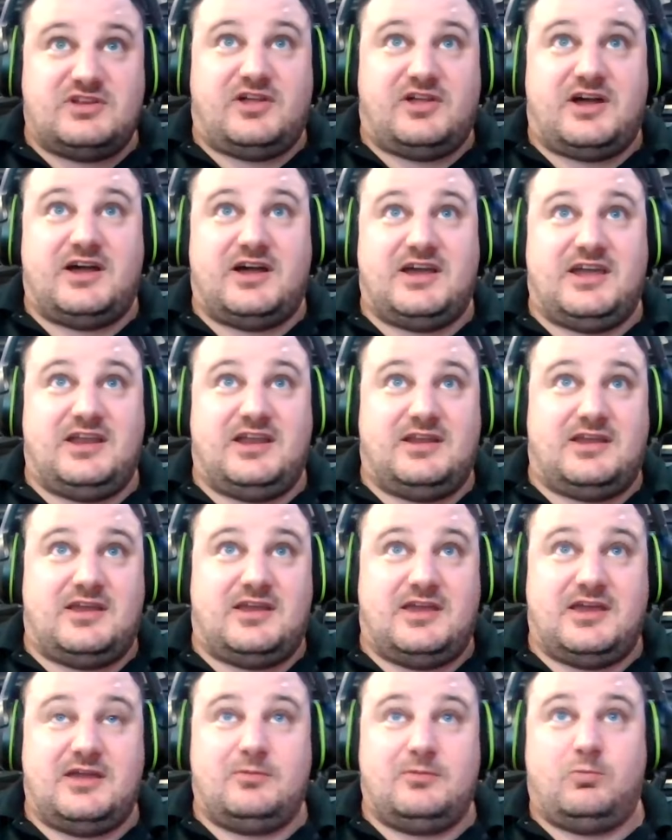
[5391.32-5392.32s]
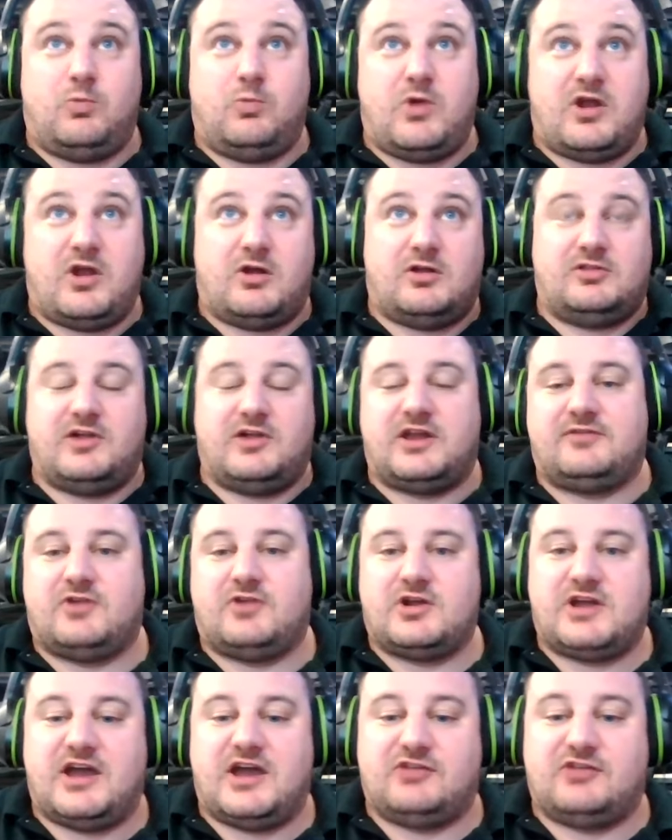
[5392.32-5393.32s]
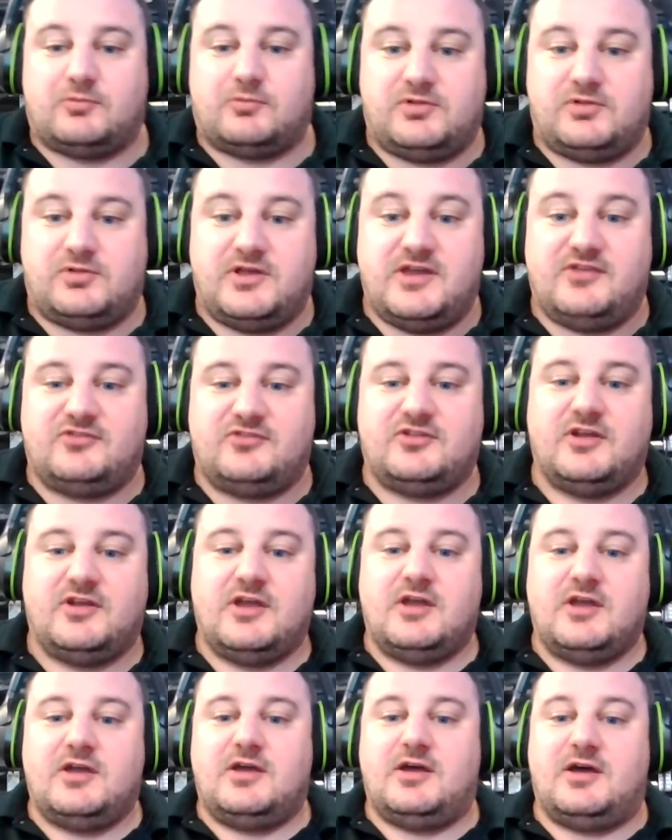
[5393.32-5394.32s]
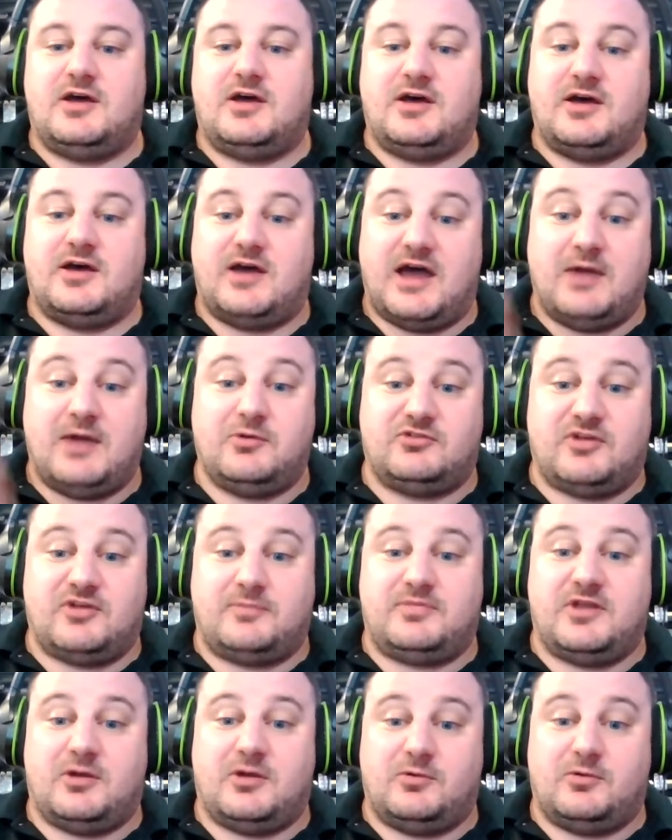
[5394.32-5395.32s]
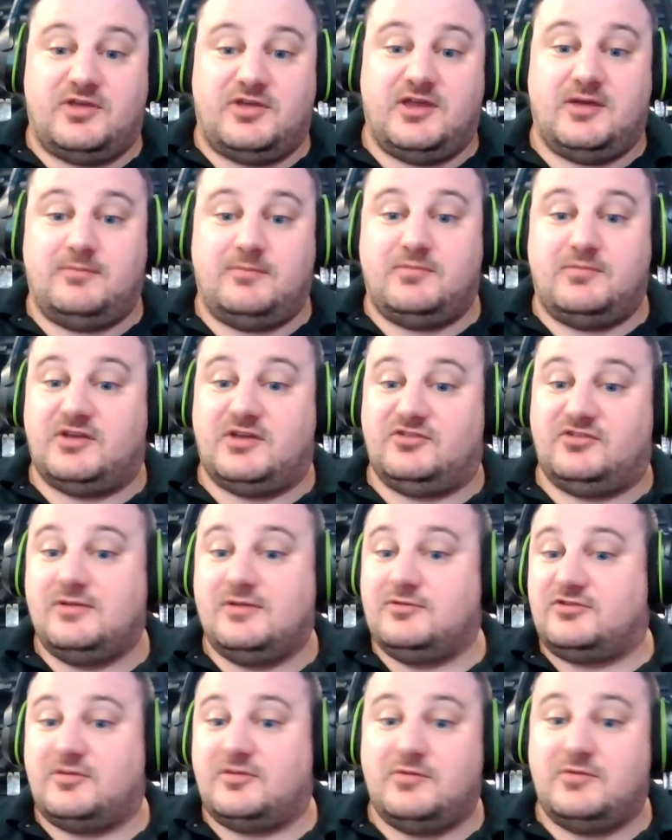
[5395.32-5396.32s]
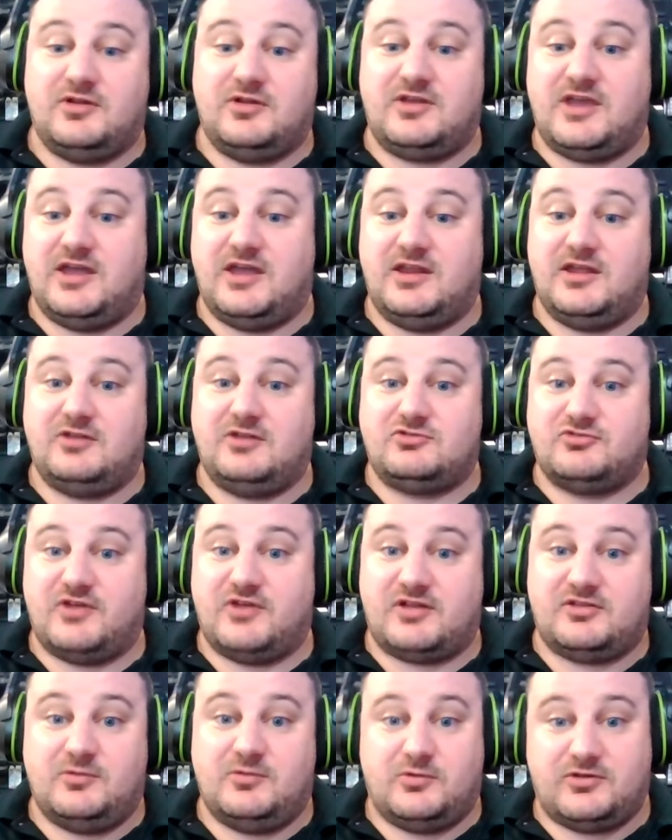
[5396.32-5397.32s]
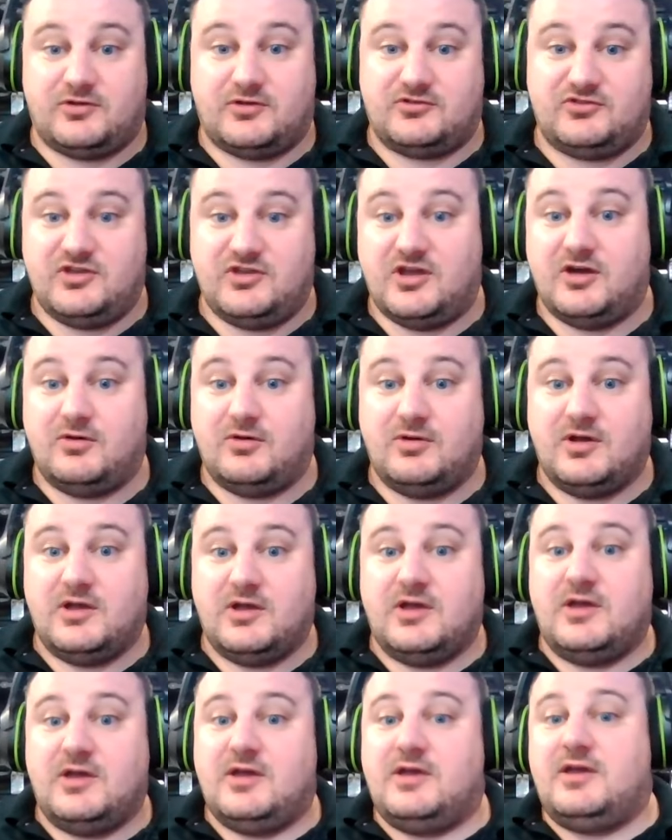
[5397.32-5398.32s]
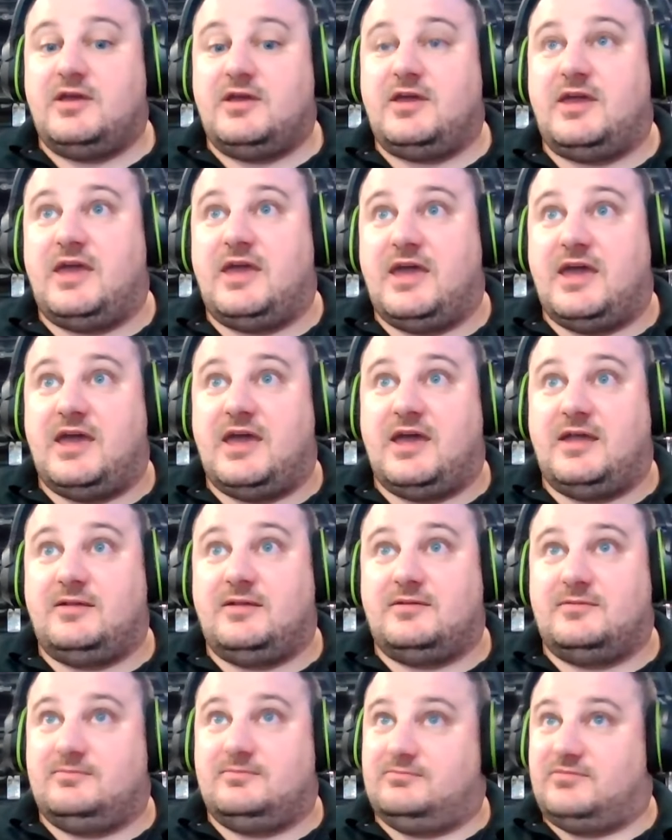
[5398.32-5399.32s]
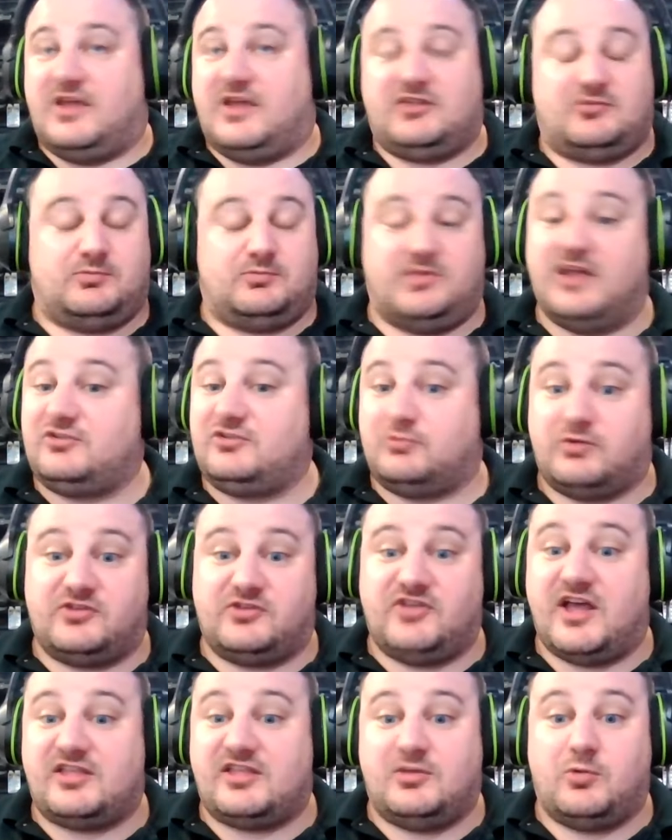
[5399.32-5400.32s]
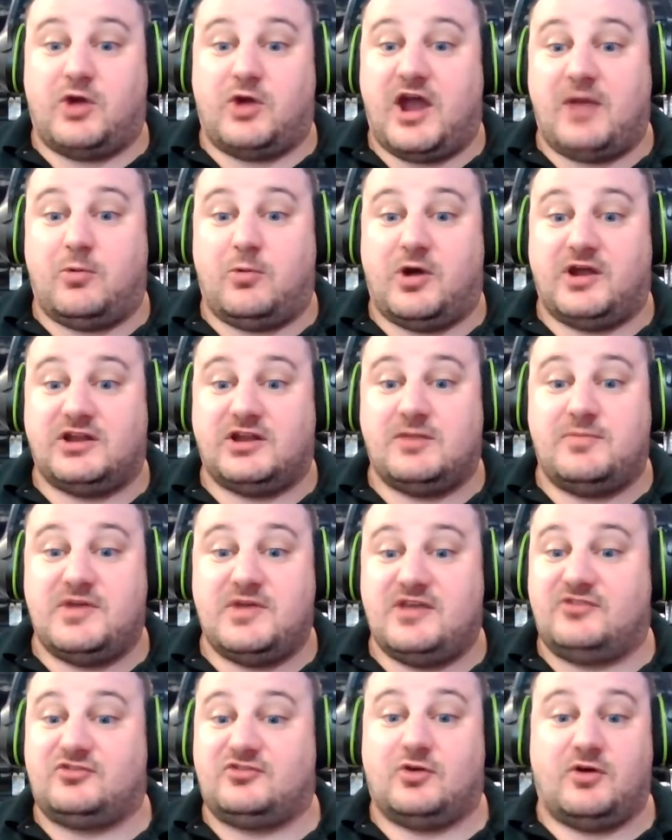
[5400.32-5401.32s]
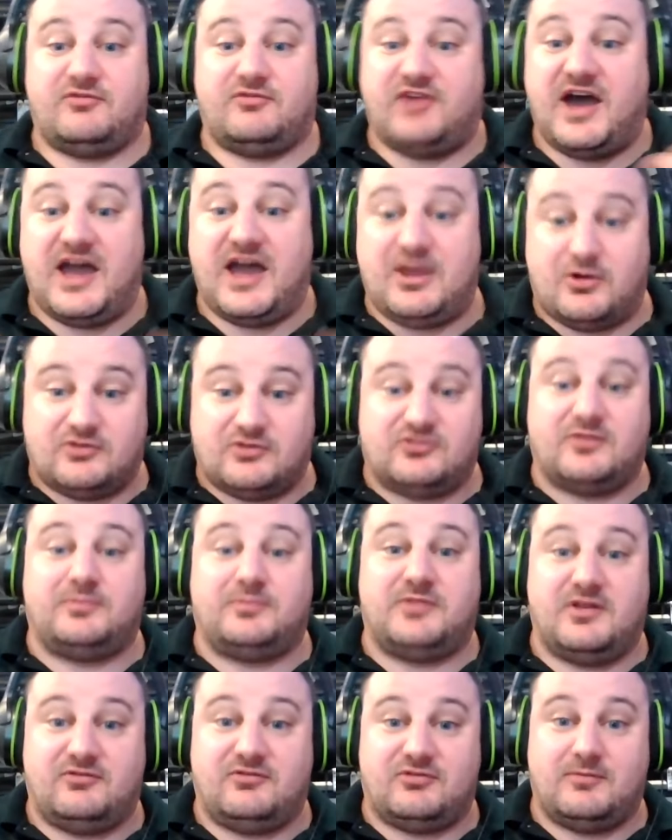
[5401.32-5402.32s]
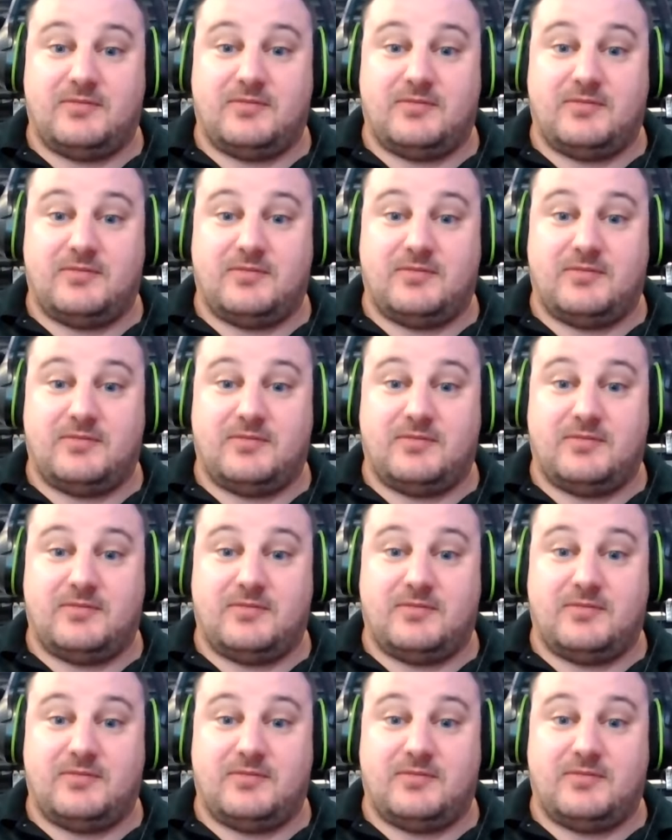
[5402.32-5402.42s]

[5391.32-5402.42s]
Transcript: line and where a lot of our guys were placed. Uh, I was up there with him because he was communicating directly with our CO. Yeah. And that's that's exactly where I wanted to be. So if I heard something from